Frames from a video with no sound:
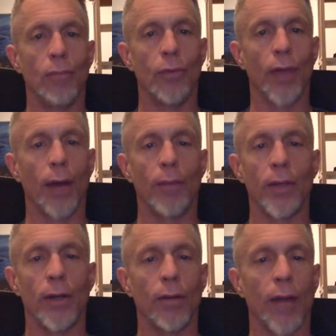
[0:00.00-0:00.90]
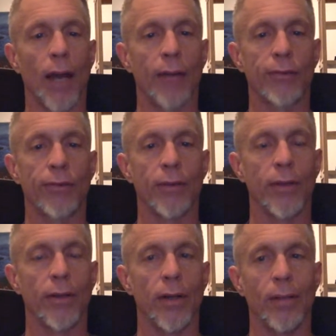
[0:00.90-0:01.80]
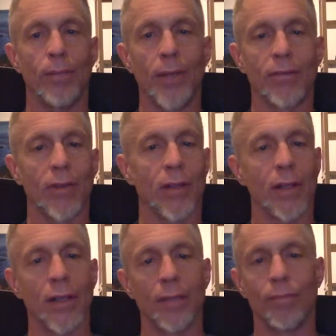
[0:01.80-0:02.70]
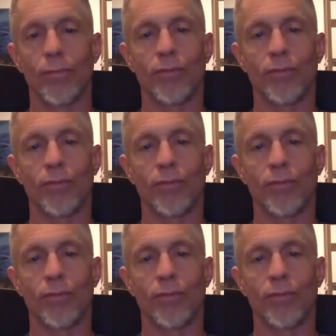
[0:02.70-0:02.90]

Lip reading: without being harassed and basically